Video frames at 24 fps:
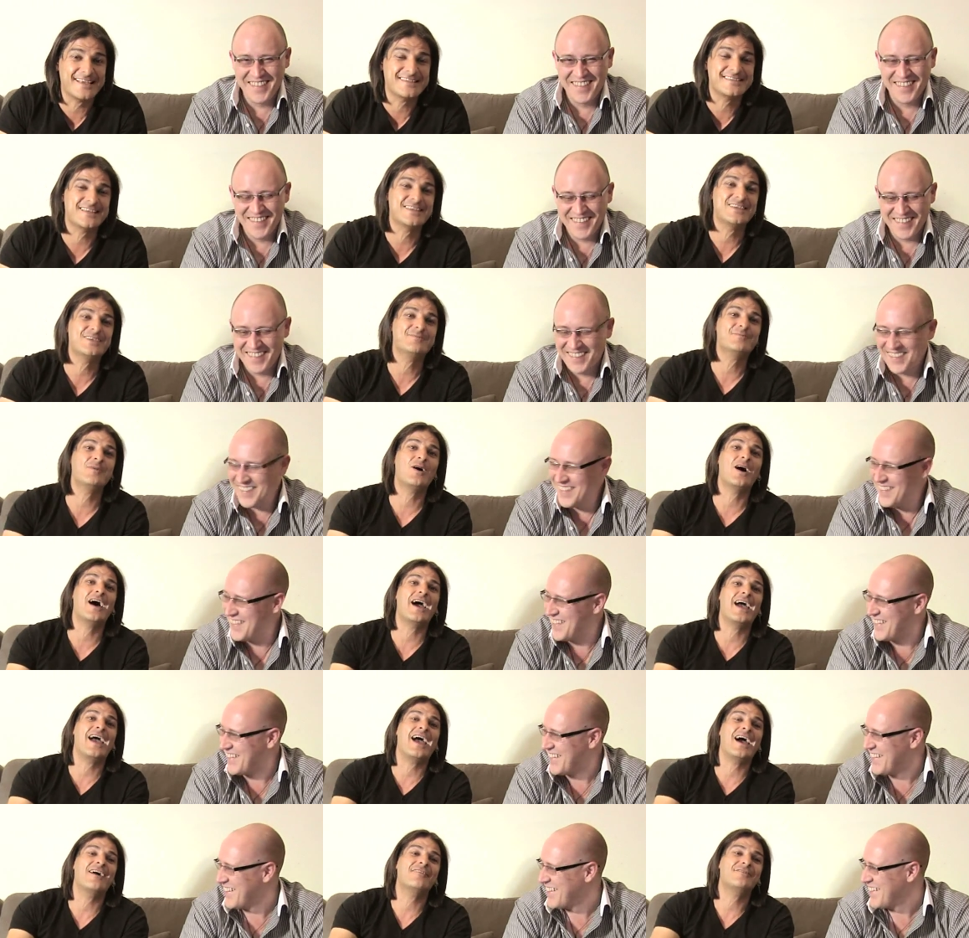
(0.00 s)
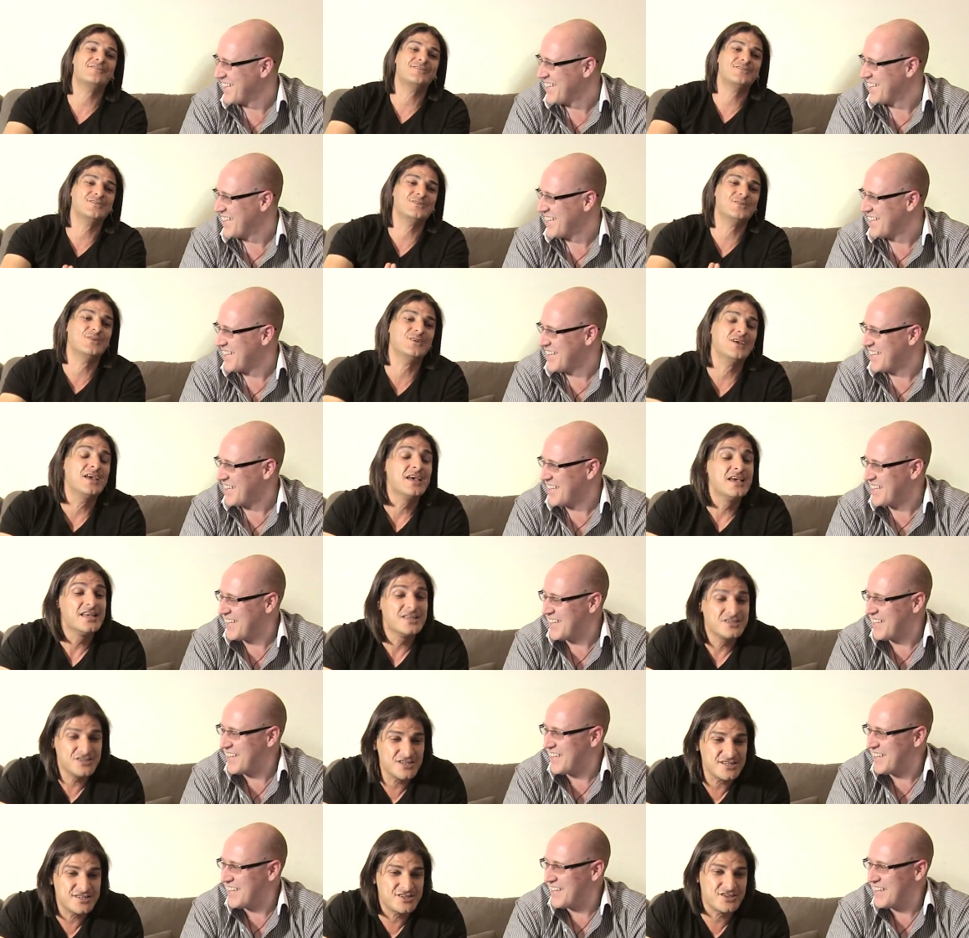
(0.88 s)
Speaker 1: then you might have to
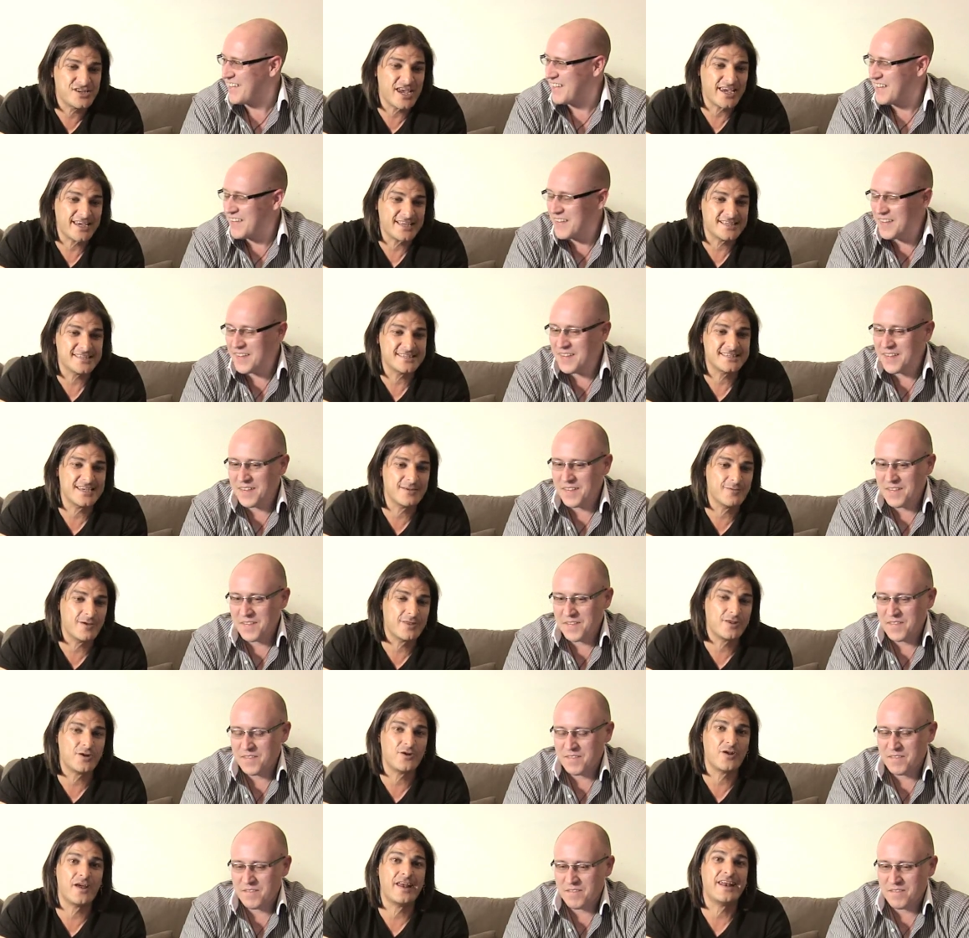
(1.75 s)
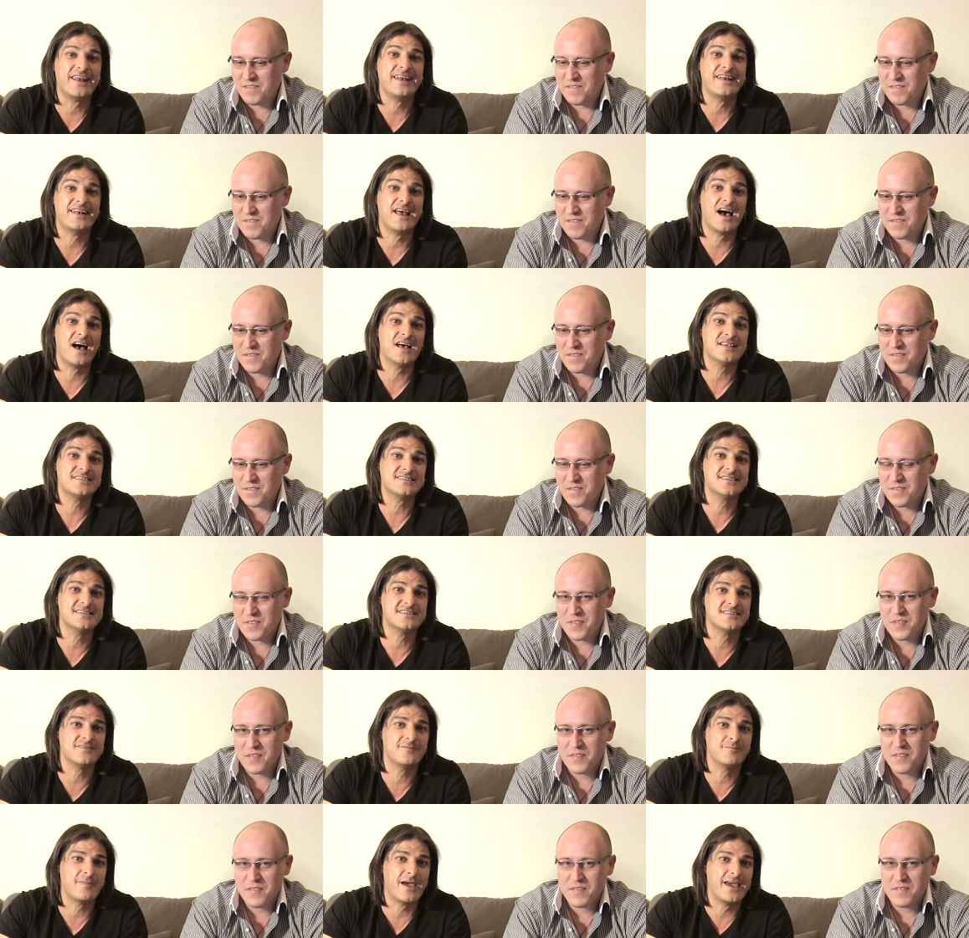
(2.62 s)
just check and see whether or not any nasties
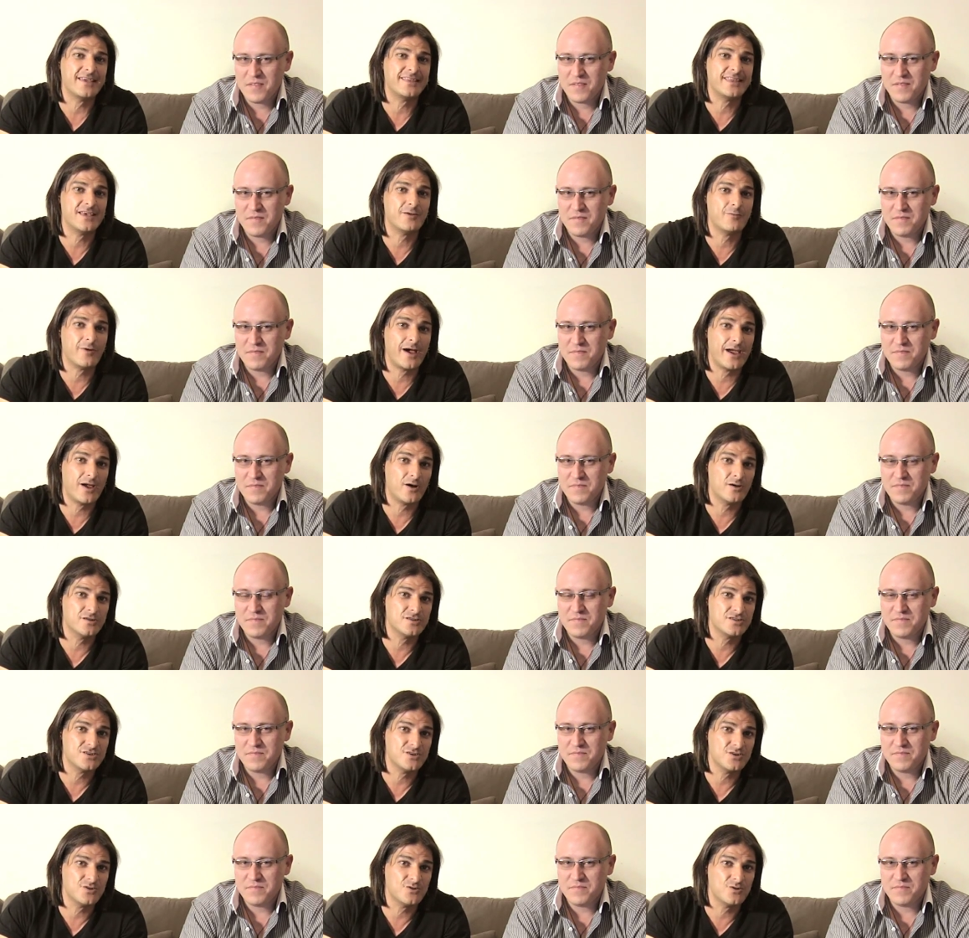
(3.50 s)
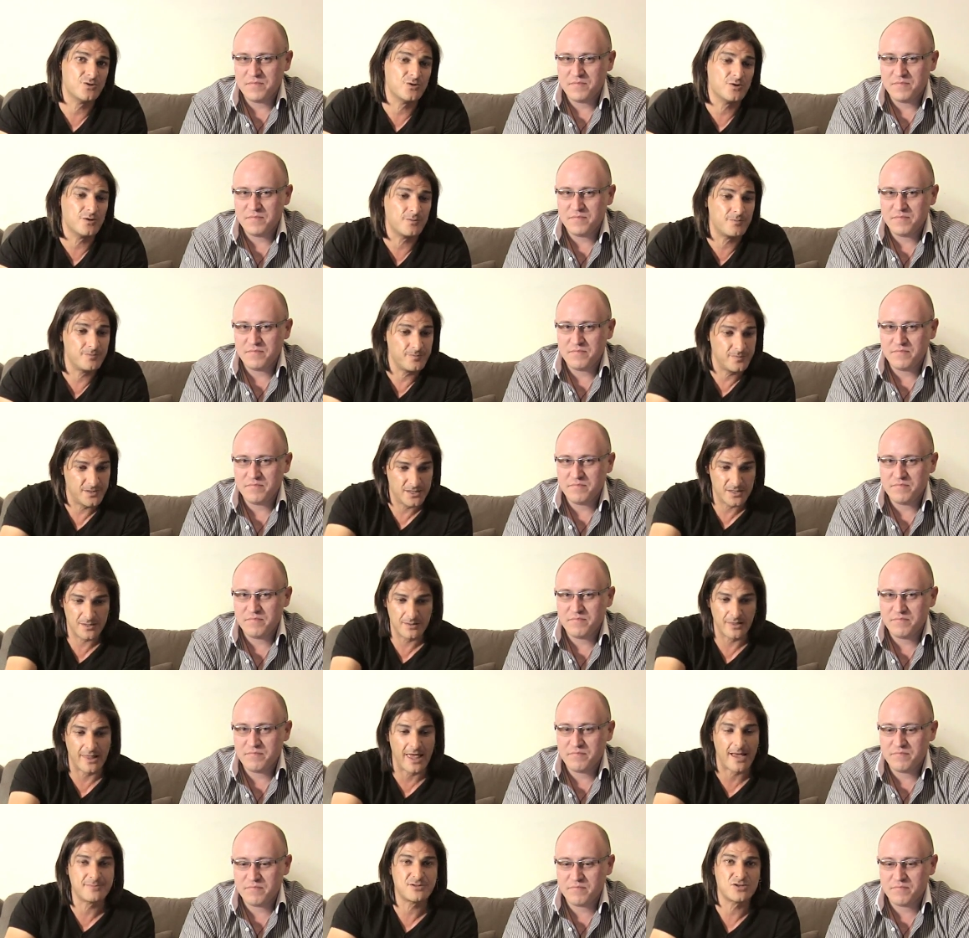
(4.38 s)
have made their way onto your
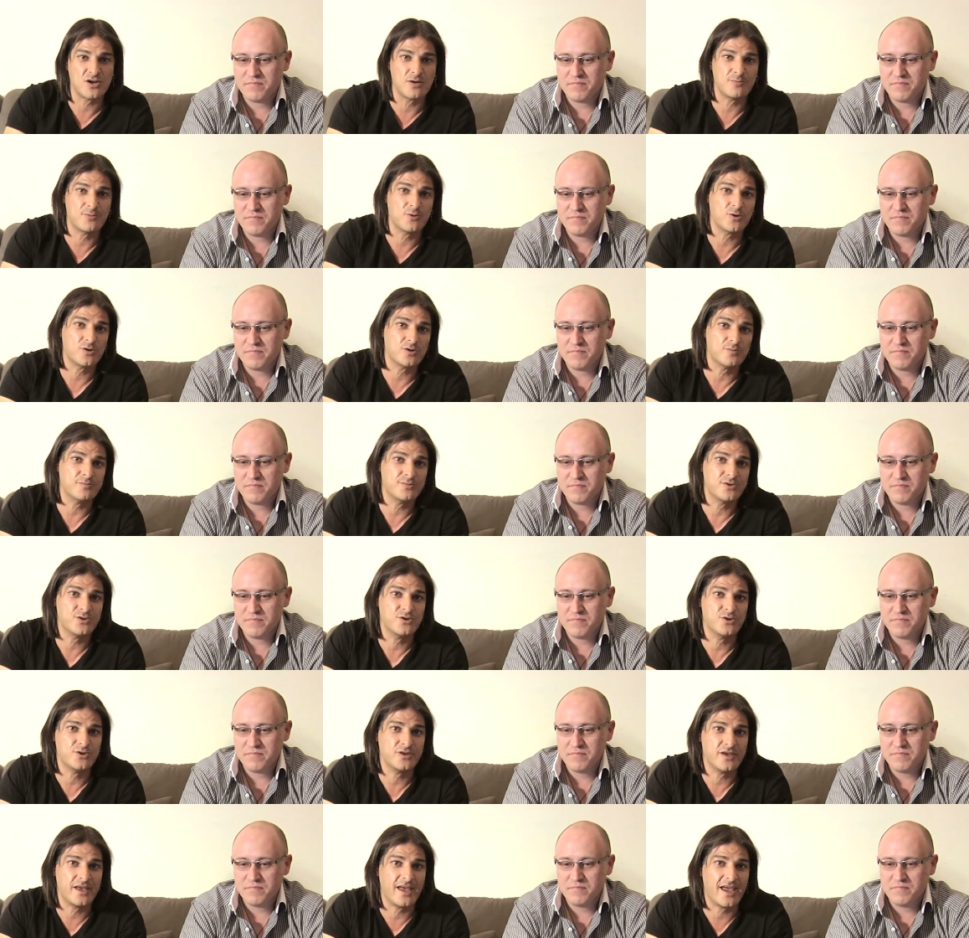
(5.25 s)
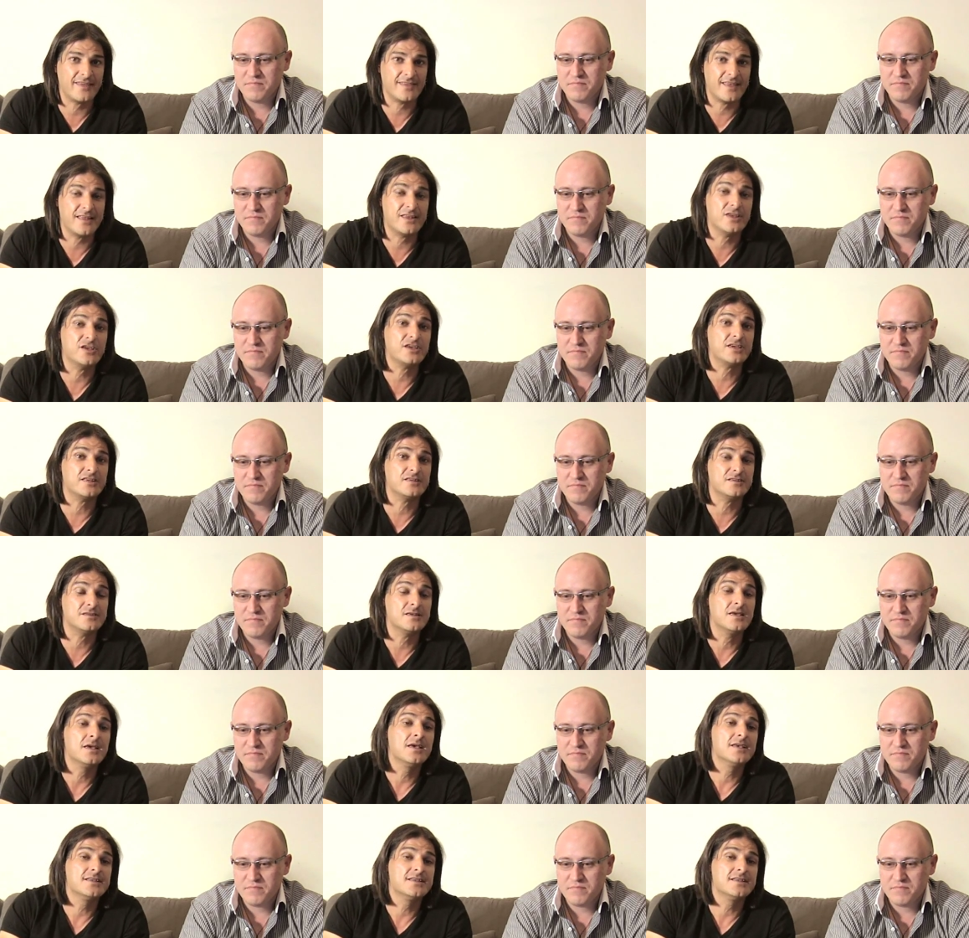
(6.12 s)
laptop or computer and then you can